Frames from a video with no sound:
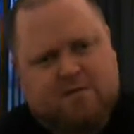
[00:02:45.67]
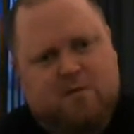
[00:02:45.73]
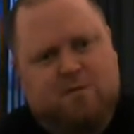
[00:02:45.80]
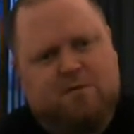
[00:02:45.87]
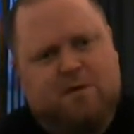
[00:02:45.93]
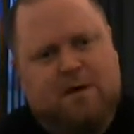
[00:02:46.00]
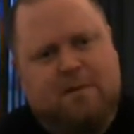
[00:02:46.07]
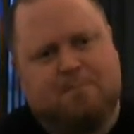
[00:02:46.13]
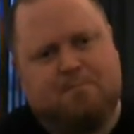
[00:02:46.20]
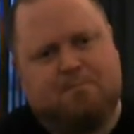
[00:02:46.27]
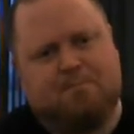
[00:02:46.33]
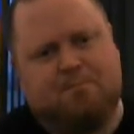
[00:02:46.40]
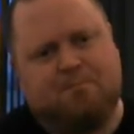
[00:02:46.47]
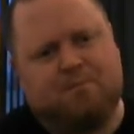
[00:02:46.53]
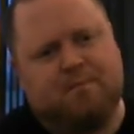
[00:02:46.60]
sort of,
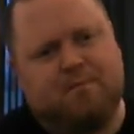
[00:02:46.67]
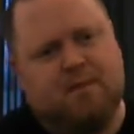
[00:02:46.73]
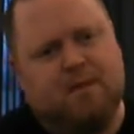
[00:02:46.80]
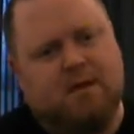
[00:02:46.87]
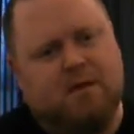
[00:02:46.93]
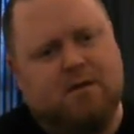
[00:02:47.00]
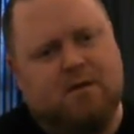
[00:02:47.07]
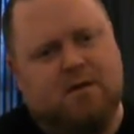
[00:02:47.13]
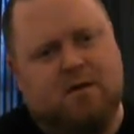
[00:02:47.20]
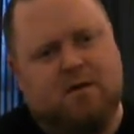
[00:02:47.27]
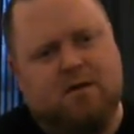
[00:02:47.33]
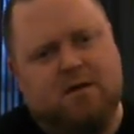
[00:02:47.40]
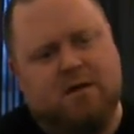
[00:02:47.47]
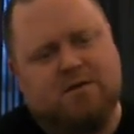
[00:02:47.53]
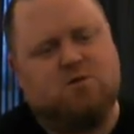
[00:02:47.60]

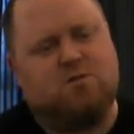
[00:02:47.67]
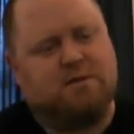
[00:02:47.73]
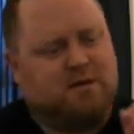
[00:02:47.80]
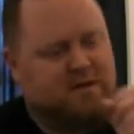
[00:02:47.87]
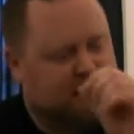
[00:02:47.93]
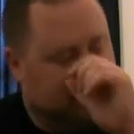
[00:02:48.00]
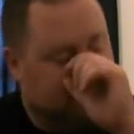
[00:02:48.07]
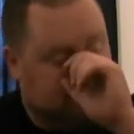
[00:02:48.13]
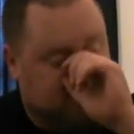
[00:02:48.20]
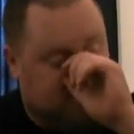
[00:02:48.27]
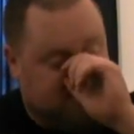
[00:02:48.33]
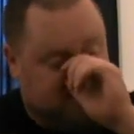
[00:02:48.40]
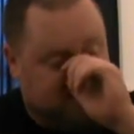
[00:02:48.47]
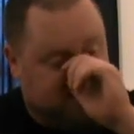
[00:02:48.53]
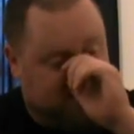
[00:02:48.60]
it's almost like, it is
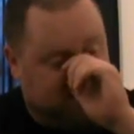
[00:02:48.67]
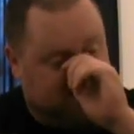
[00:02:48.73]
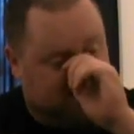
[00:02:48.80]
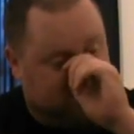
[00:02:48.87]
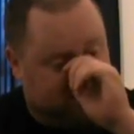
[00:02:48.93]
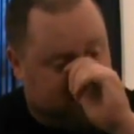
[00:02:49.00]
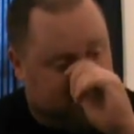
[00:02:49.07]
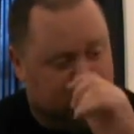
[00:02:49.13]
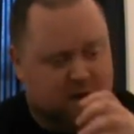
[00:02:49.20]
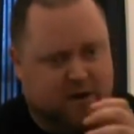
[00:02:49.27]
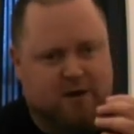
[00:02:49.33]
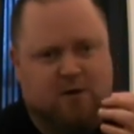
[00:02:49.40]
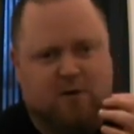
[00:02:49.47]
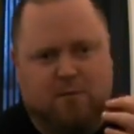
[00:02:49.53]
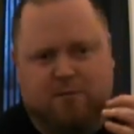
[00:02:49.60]
like a sweet sort of cola
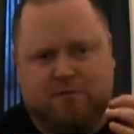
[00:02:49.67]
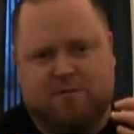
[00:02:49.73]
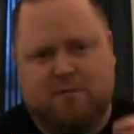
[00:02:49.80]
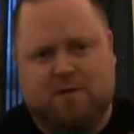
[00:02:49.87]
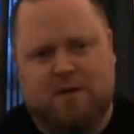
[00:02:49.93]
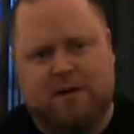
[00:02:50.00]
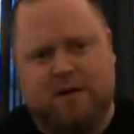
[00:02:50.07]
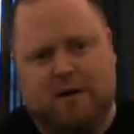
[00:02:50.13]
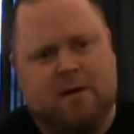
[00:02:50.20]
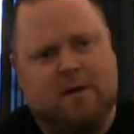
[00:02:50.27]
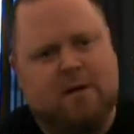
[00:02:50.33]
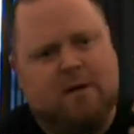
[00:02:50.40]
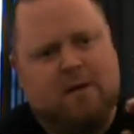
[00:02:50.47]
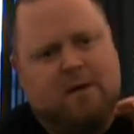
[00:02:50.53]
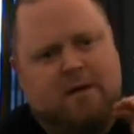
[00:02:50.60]
cube or something like that.
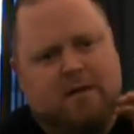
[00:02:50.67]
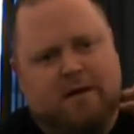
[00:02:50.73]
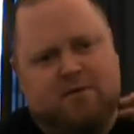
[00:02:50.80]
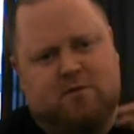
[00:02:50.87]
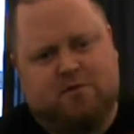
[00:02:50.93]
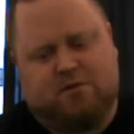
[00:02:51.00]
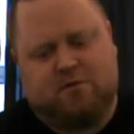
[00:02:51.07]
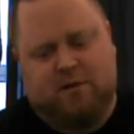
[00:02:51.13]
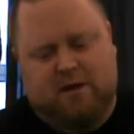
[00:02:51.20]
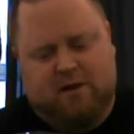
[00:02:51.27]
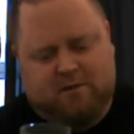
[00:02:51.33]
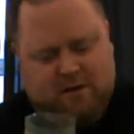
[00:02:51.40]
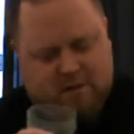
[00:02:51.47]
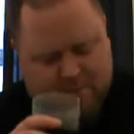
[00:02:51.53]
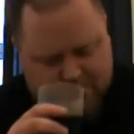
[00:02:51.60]
That sort of
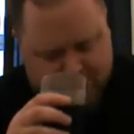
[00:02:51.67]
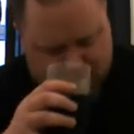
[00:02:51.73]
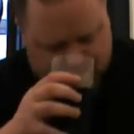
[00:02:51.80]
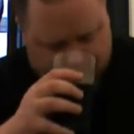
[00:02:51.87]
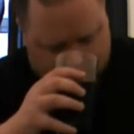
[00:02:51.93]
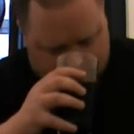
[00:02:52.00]
sweetness coming through as